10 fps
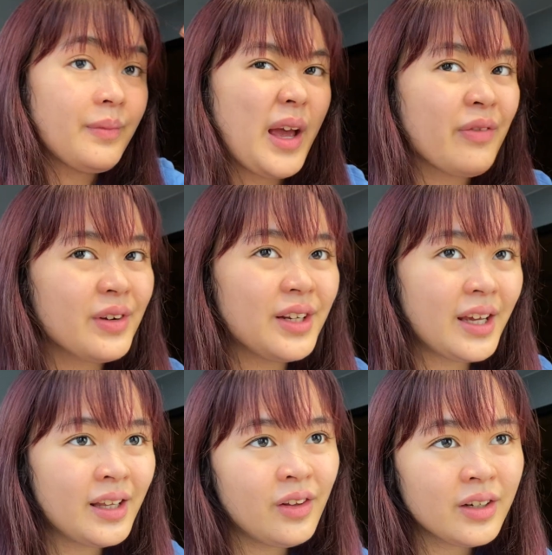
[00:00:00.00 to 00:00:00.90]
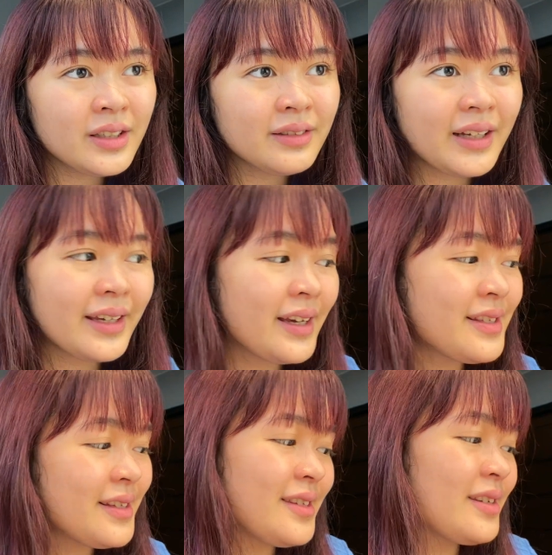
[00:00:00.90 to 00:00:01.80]
everyday look. I guess
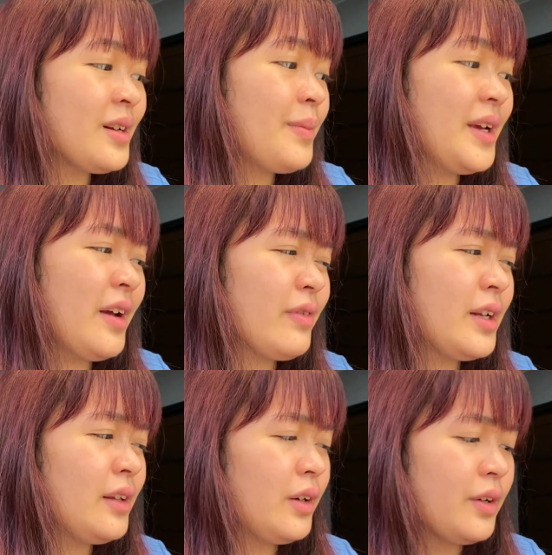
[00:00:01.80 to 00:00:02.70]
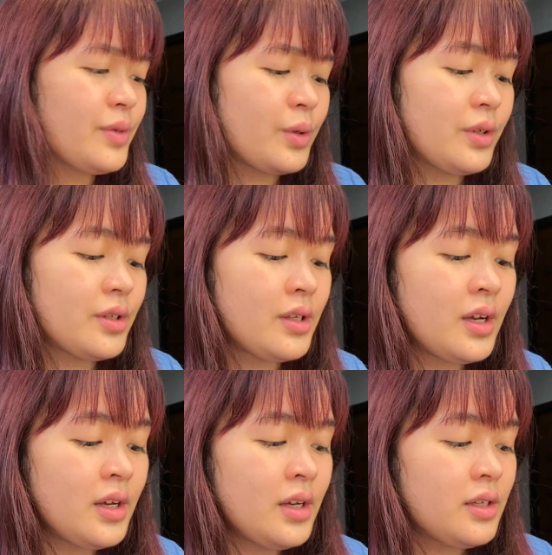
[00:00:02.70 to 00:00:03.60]
this is going to be an everyday look of sorts.
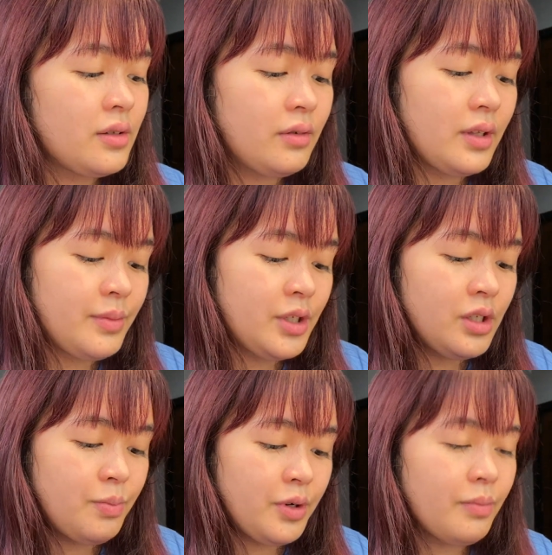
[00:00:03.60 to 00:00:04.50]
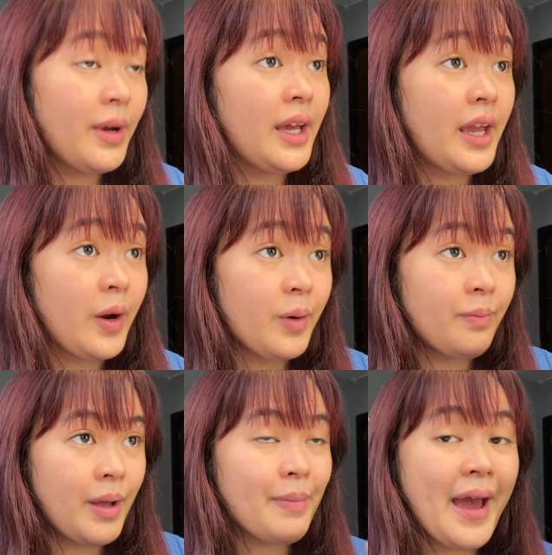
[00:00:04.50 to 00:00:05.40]
So let me just put
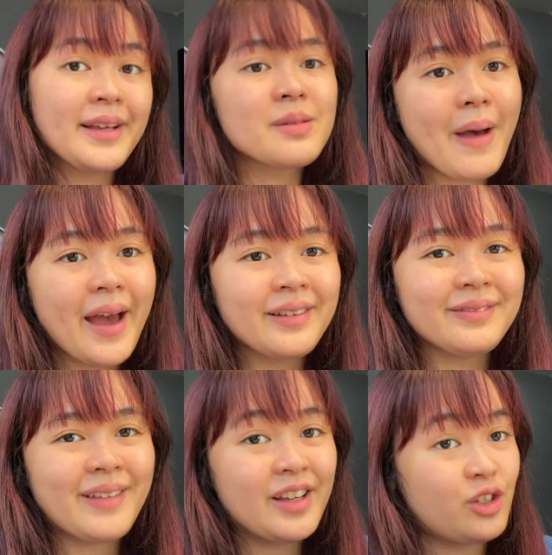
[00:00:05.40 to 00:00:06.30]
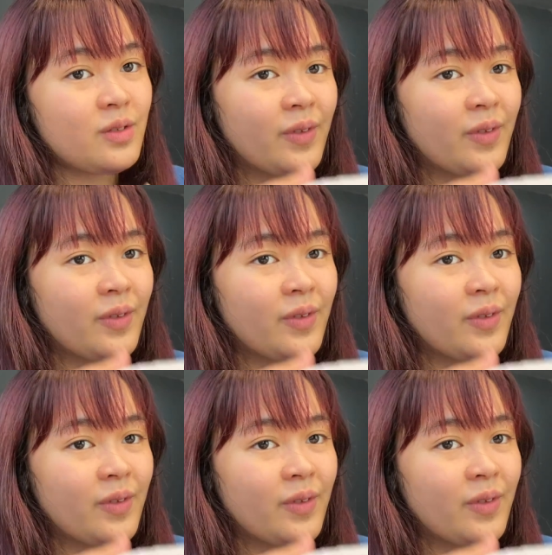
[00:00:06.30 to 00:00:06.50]
my bangs back. I just